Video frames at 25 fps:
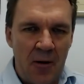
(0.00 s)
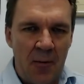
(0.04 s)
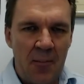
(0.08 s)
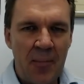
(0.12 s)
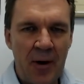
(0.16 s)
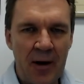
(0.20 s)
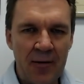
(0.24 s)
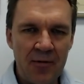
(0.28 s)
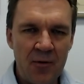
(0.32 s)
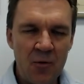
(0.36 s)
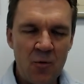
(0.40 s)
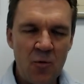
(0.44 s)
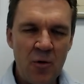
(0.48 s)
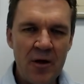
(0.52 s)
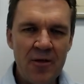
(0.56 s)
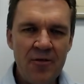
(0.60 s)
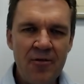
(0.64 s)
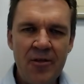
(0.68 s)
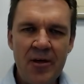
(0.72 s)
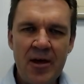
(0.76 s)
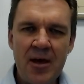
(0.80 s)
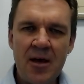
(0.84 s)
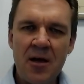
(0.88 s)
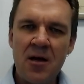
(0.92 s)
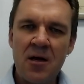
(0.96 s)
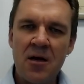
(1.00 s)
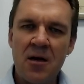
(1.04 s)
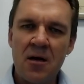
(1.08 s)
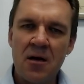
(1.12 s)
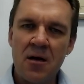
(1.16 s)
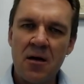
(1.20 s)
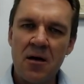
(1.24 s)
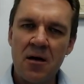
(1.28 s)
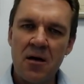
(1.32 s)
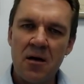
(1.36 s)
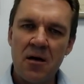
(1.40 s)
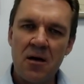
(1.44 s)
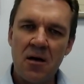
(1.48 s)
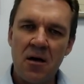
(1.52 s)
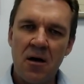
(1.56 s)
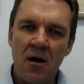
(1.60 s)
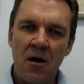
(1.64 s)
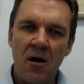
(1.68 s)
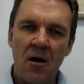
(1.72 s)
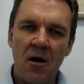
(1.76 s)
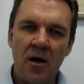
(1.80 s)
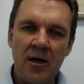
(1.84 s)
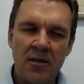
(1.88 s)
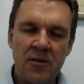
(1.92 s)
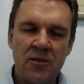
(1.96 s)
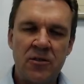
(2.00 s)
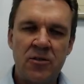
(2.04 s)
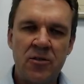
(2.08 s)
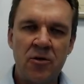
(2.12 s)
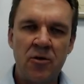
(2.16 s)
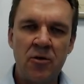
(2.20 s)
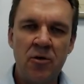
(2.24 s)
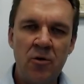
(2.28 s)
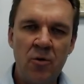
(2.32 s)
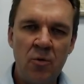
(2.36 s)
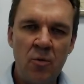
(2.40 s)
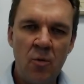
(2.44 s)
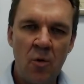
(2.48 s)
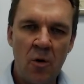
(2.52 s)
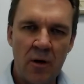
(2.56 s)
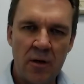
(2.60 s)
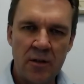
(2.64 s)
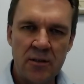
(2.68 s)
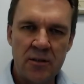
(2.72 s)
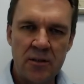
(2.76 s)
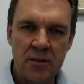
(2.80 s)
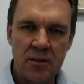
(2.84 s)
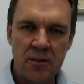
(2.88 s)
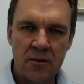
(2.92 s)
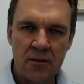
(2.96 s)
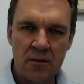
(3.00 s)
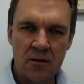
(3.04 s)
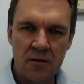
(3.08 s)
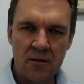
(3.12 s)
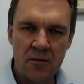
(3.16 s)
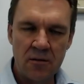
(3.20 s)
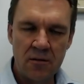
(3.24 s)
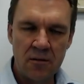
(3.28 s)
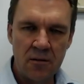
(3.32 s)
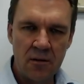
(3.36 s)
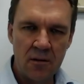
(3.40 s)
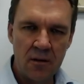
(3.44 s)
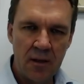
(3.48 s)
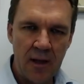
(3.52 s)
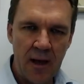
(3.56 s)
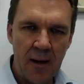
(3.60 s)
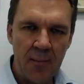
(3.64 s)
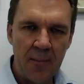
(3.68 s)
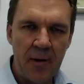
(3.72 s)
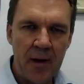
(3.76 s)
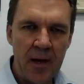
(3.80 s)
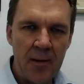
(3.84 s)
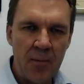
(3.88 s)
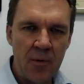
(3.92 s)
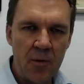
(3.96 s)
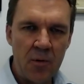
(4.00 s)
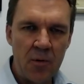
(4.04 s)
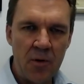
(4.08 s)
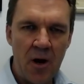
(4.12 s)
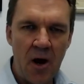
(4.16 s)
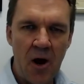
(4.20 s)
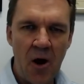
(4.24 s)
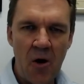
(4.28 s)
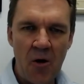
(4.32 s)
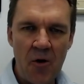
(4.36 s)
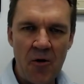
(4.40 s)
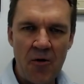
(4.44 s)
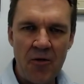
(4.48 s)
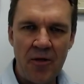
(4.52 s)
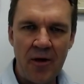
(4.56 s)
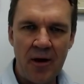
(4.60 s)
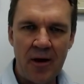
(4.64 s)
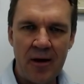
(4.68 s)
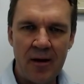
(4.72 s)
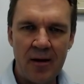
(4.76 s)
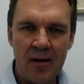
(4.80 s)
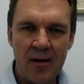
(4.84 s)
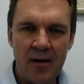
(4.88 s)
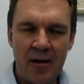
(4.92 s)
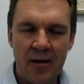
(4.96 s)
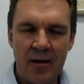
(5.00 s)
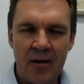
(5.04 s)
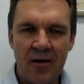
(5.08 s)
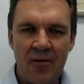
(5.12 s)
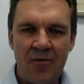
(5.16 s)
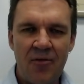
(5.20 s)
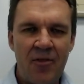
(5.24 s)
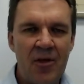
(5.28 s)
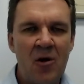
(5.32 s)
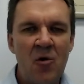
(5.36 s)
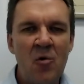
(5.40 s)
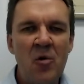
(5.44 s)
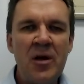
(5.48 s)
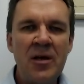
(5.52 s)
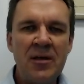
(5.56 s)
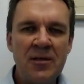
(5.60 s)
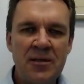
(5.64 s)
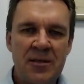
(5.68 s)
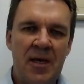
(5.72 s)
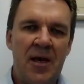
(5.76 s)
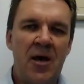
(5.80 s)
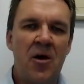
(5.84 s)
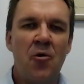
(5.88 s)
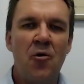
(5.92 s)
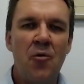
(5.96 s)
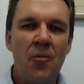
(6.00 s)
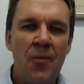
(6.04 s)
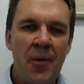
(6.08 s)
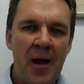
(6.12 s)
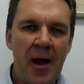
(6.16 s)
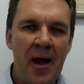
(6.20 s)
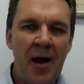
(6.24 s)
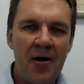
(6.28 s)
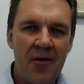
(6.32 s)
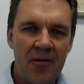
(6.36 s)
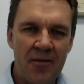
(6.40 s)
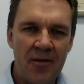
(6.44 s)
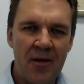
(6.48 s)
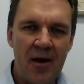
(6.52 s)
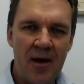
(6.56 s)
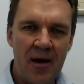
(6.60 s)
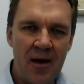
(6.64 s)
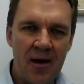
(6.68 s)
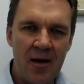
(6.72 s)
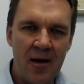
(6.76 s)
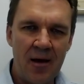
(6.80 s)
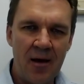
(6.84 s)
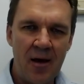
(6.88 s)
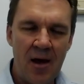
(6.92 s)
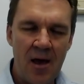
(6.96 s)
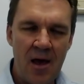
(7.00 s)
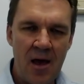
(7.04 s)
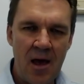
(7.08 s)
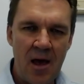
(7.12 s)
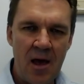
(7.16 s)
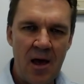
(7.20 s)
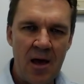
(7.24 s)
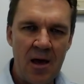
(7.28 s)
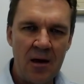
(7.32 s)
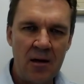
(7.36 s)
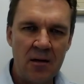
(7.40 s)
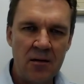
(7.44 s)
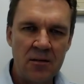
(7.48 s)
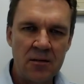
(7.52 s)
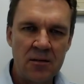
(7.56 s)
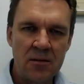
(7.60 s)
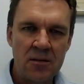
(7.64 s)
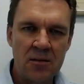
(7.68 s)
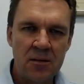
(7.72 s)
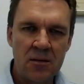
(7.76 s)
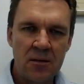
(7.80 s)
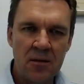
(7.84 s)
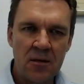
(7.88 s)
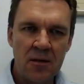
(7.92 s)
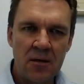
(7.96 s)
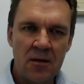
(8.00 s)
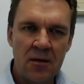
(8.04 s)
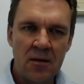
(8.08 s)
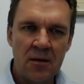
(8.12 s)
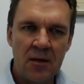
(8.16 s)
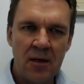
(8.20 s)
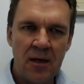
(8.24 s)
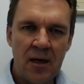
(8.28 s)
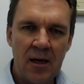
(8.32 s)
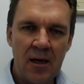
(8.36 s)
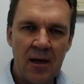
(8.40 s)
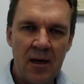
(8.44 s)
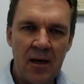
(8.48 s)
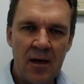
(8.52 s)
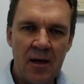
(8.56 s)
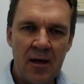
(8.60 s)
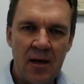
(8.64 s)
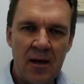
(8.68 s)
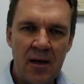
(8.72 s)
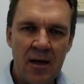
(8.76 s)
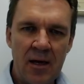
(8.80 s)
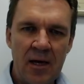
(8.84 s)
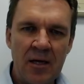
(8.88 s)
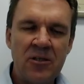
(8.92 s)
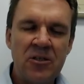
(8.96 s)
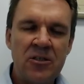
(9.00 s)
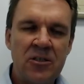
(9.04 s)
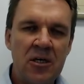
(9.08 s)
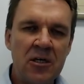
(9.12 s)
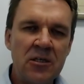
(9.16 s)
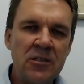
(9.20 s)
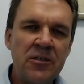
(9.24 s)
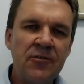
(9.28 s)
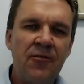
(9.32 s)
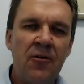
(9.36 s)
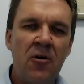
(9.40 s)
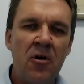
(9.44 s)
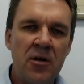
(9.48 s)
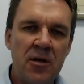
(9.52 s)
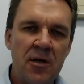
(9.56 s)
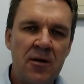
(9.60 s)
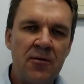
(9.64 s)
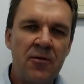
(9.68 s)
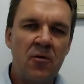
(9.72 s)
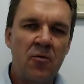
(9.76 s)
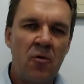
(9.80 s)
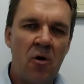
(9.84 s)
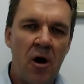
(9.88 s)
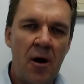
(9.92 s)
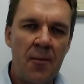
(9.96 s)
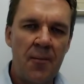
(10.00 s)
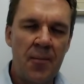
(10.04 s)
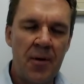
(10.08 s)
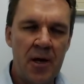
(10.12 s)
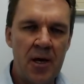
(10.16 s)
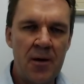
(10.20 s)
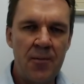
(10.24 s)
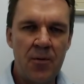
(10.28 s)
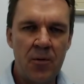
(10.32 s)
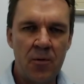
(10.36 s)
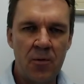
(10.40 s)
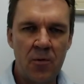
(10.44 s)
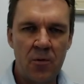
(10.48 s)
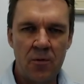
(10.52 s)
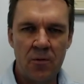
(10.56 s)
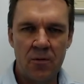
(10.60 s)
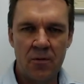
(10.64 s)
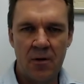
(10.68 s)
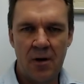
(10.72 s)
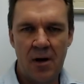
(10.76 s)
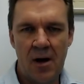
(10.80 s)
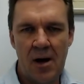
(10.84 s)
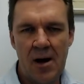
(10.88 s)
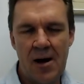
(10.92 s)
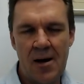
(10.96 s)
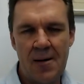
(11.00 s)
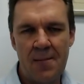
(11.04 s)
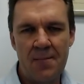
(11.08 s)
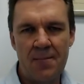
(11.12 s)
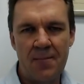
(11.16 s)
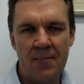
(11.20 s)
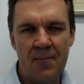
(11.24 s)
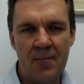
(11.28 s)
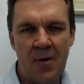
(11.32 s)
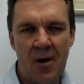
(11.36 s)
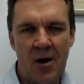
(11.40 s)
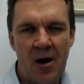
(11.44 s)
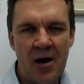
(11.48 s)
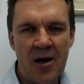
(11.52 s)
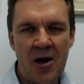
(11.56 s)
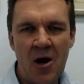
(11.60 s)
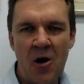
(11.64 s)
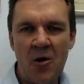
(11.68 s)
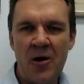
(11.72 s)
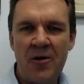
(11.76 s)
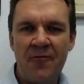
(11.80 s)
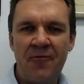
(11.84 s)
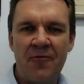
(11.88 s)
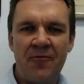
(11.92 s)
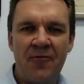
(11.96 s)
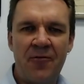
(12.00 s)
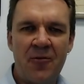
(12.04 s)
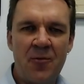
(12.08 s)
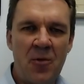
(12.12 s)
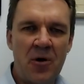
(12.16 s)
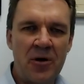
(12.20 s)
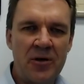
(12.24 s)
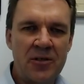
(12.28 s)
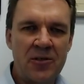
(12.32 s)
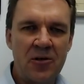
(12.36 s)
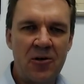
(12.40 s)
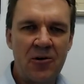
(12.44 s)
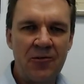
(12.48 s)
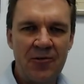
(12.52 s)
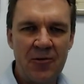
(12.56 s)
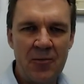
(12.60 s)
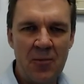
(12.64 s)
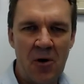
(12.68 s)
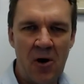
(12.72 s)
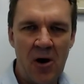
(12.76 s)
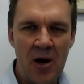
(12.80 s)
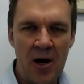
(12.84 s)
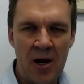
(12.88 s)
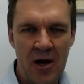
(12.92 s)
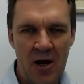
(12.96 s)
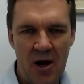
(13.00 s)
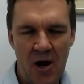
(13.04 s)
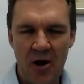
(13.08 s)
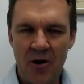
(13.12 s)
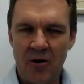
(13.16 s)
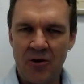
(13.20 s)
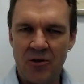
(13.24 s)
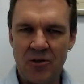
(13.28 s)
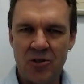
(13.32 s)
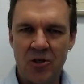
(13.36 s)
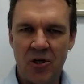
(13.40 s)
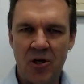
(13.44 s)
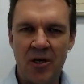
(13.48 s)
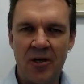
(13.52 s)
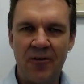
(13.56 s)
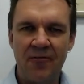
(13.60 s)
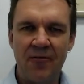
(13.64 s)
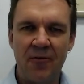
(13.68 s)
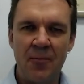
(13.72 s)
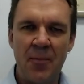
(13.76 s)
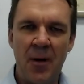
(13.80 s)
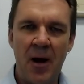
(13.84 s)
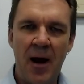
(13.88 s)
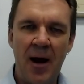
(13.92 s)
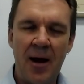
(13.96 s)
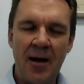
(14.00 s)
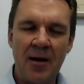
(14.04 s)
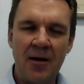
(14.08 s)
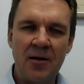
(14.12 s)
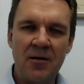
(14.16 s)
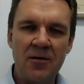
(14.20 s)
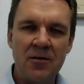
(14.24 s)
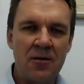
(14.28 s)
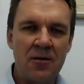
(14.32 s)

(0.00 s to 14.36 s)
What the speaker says: But the one thing I do want to let people know that there is help out there, and it's just finding the right people. I know even for myself in my own journey for pain,